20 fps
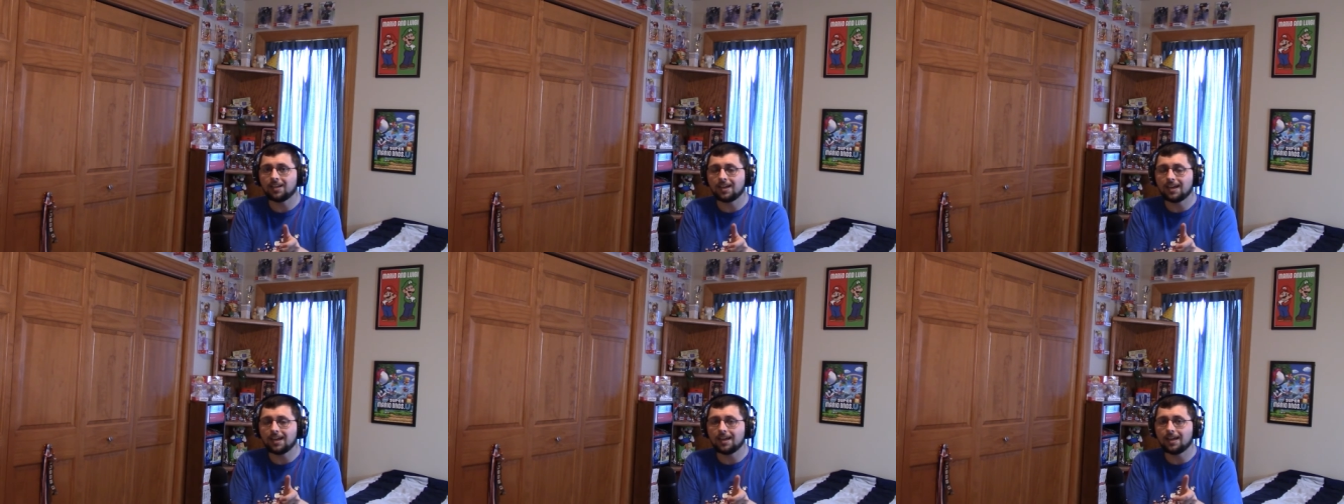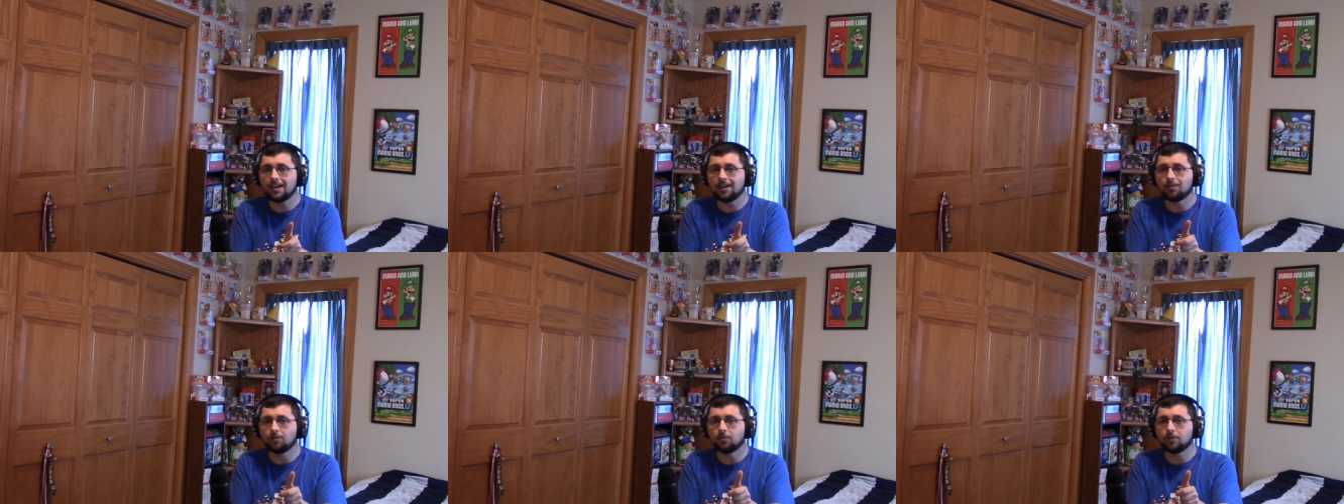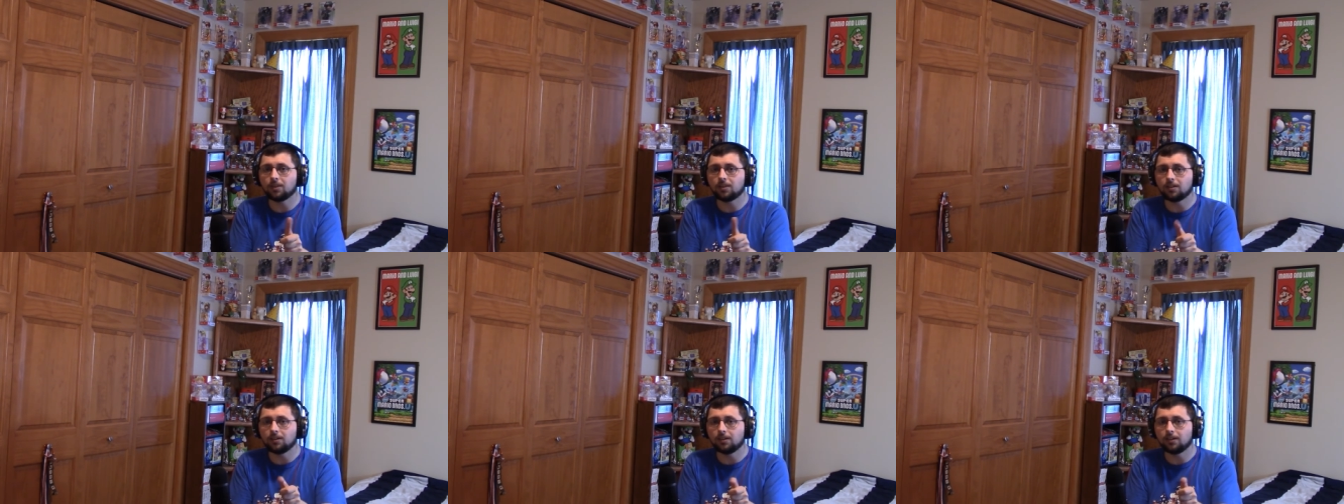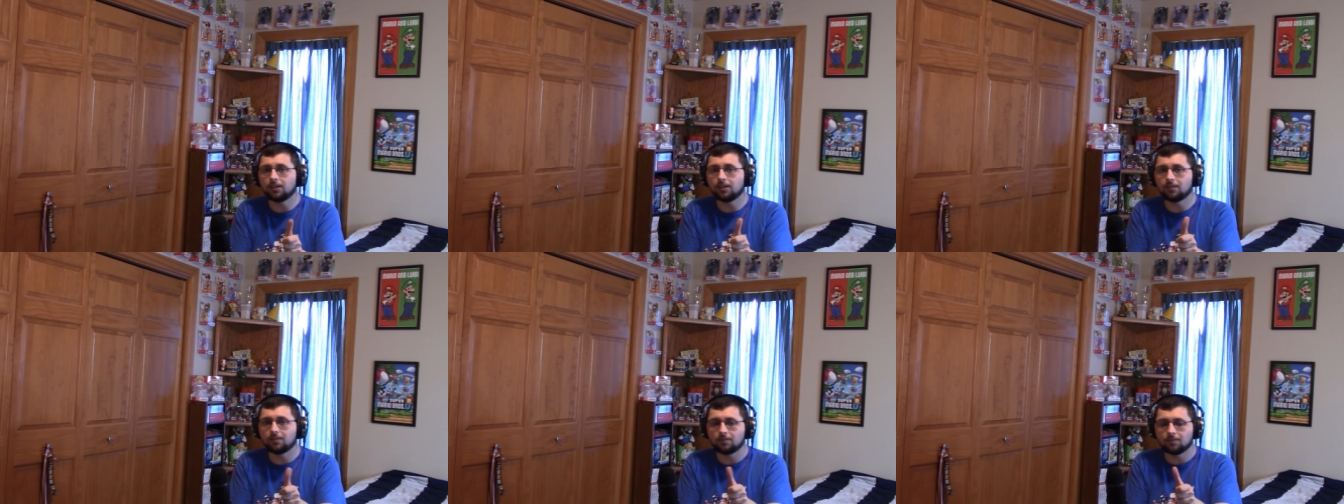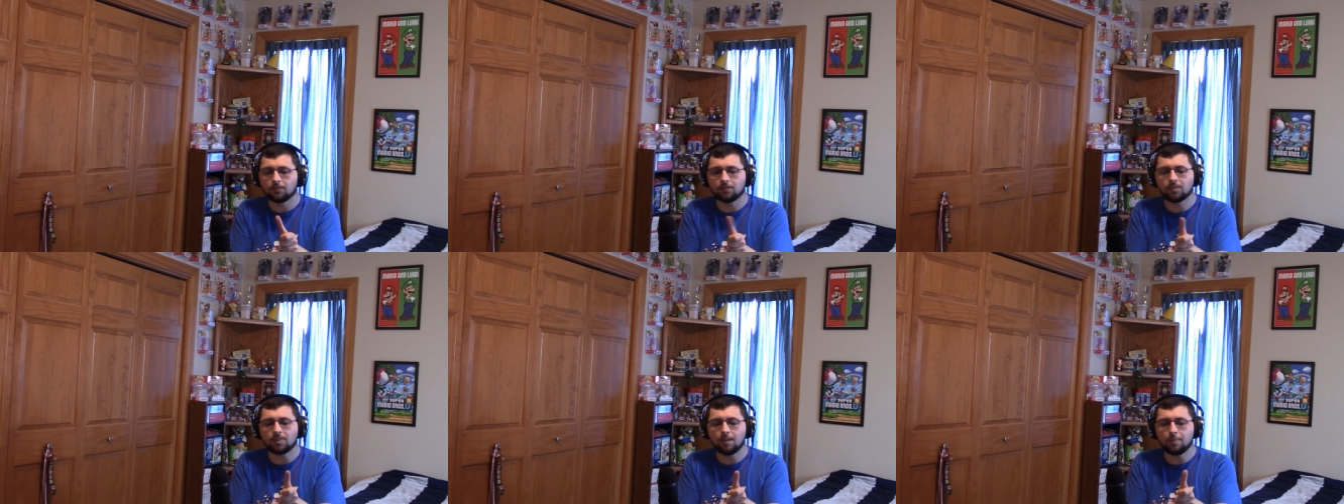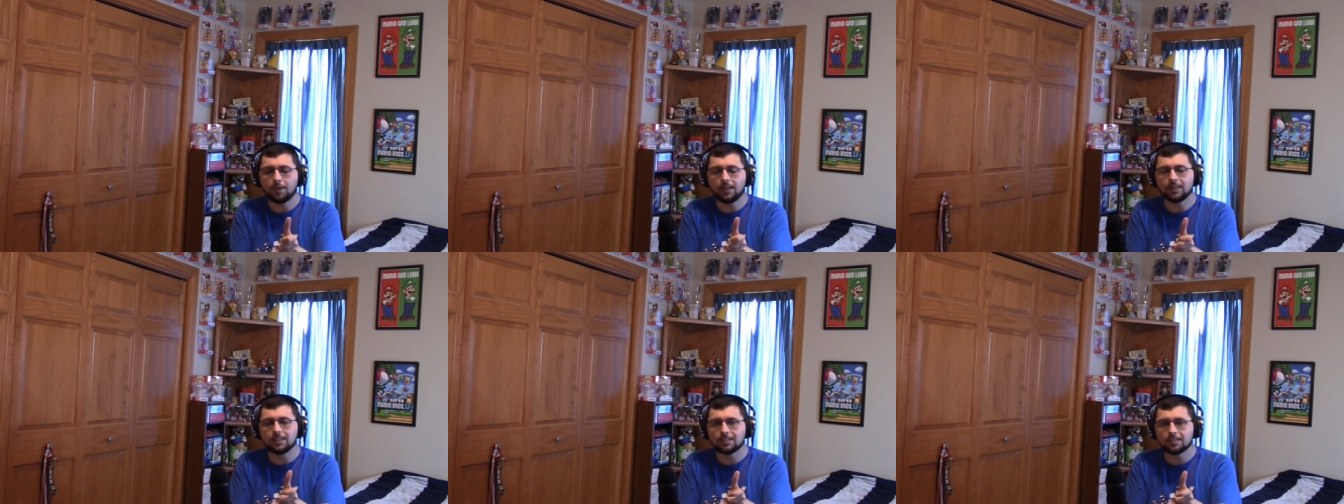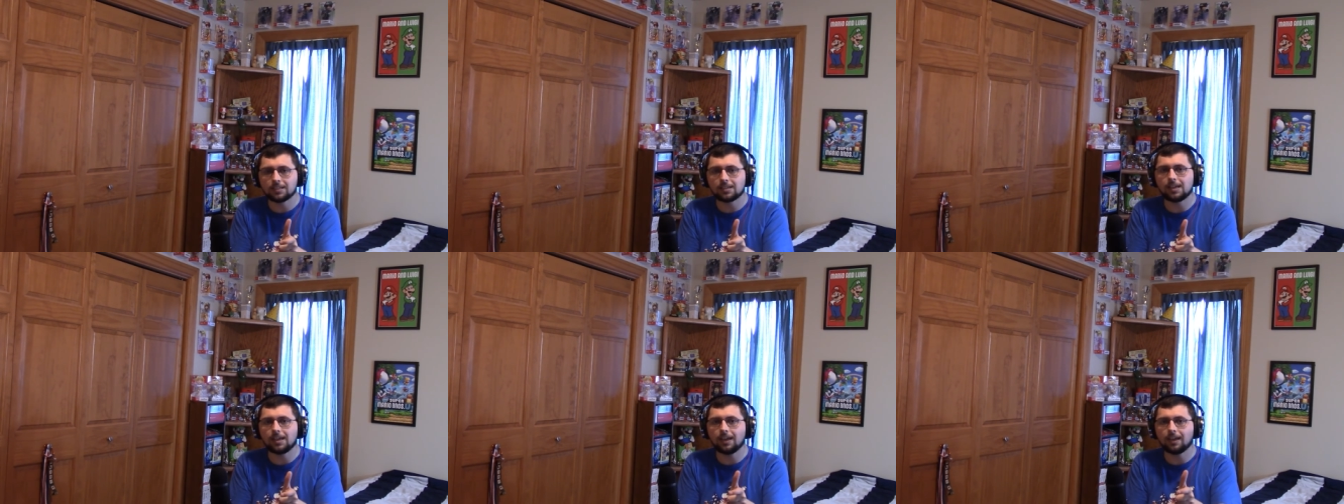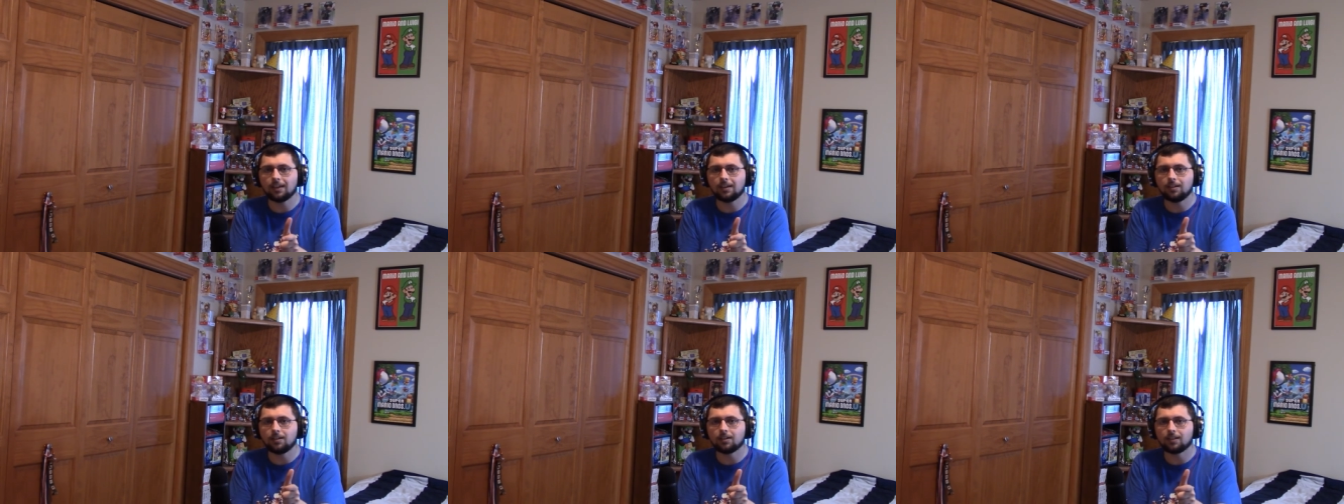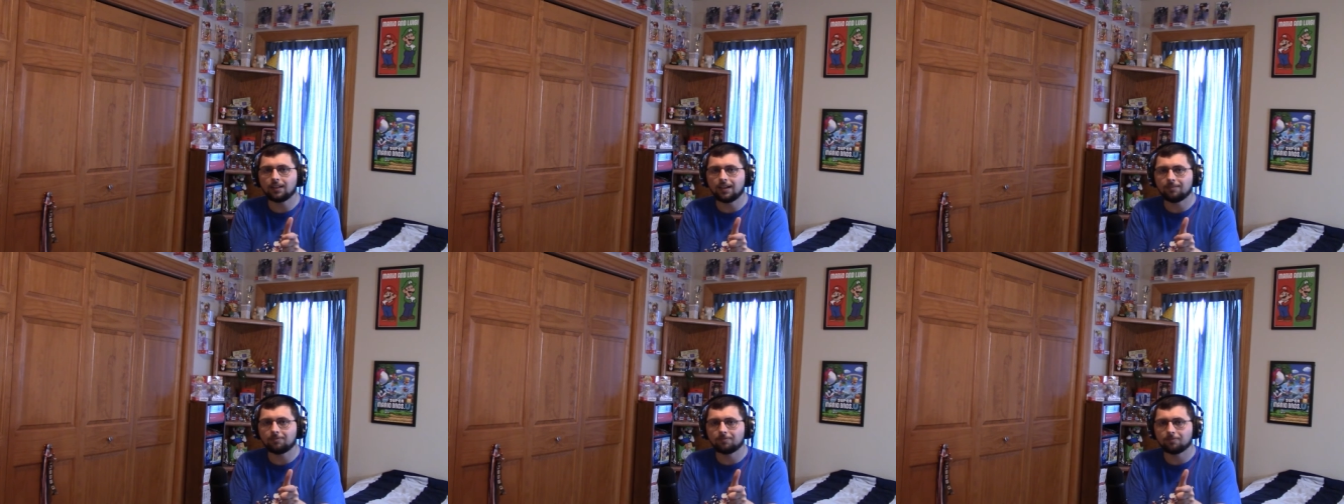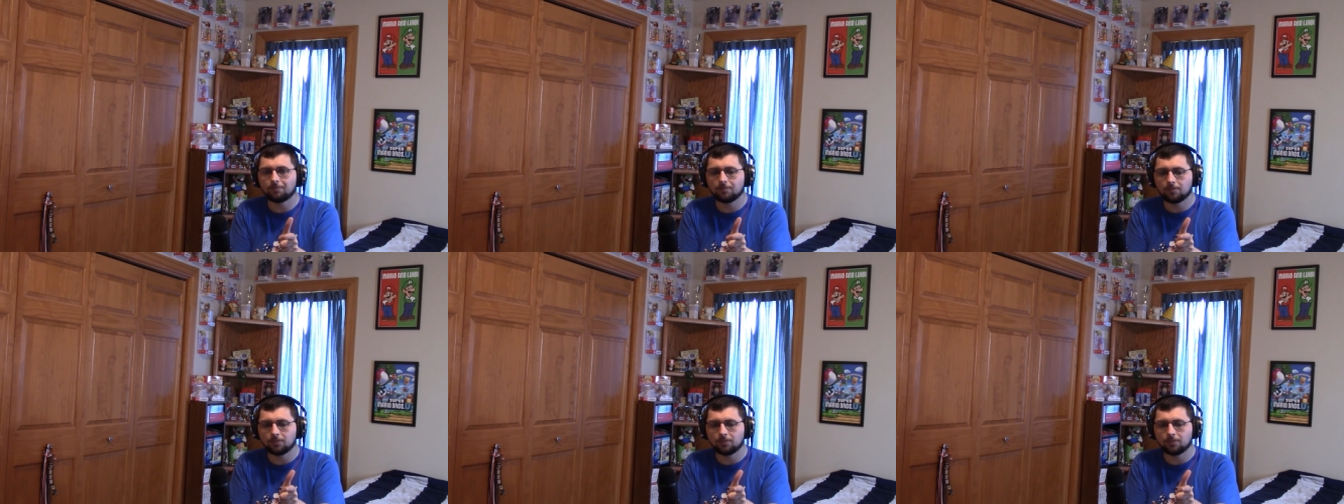hand with your thumb on the stick and your left